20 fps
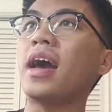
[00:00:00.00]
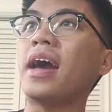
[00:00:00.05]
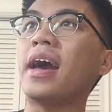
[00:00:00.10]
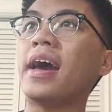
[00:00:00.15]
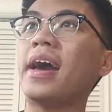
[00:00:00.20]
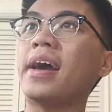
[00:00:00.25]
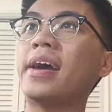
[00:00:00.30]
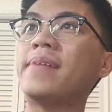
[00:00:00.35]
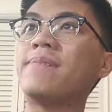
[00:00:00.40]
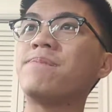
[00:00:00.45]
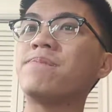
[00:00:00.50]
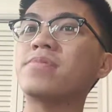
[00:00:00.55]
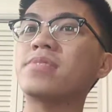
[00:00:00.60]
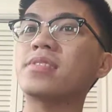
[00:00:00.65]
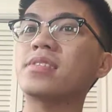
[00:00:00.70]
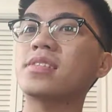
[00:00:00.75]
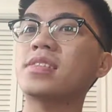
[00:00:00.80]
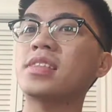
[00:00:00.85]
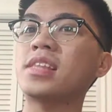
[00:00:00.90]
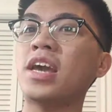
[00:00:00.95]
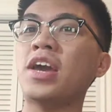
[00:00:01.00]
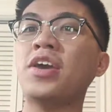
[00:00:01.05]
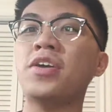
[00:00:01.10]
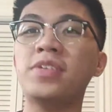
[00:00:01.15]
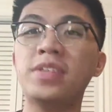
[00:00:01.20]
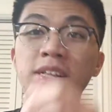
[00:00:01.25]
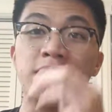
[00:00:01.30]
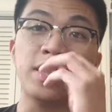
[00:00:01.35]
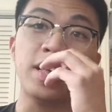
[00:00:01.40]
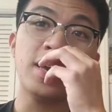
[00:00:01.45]
And
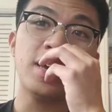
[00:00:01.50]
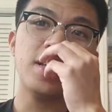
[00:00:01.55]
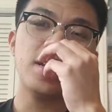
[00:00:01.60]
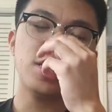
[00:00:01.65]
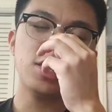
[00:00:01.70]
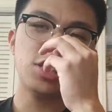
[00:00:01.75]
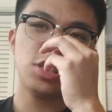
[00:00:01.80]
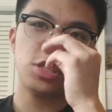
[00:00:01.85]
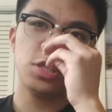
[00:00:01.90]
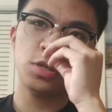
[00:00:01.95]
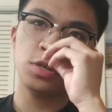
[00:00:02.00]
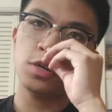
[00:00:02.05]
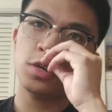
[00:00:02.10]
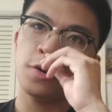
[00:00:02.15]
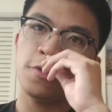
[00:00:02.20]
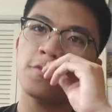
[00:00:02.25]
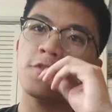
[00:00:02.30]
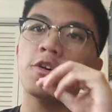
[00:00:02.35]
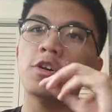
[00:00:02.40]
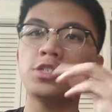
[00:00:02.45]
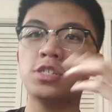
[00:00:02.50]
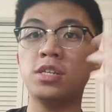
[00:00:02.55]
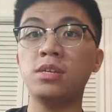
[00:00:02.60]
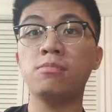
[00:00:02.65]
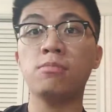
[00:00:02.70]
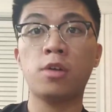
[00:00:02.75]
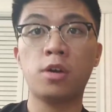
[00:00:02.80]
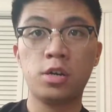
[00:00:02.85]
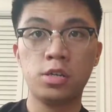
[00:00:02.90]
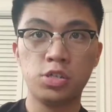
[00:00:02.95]
they delayed it to,
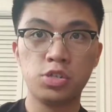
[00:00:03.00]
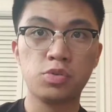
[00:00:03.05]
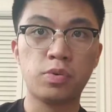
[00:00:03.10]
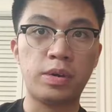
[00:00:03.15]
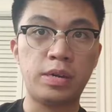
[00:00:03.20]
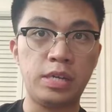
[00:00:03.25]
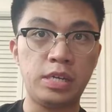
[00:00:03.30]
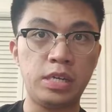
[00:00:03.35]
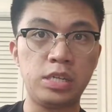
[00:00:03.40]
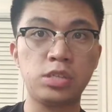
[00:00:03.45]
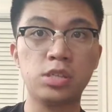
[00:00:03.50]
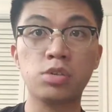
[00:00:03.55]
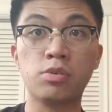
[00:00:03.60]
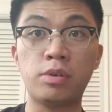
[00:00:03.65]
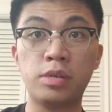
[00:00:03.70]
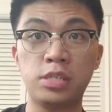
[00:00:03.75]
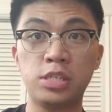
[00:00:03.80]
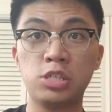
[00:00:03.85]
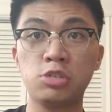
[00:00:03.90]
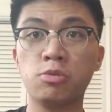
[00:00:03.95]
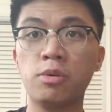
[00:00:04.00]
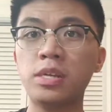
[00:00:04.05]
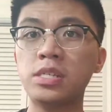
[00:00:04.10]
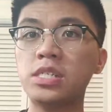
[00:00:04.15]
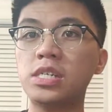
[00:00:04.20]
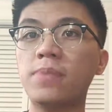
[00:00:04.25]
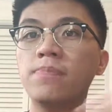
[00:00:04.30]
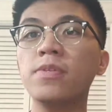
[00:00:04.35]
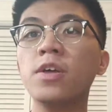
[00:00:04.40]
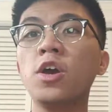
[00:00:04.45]
unfortunately, March
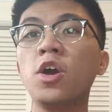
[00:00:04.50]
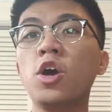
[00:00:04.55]
2020.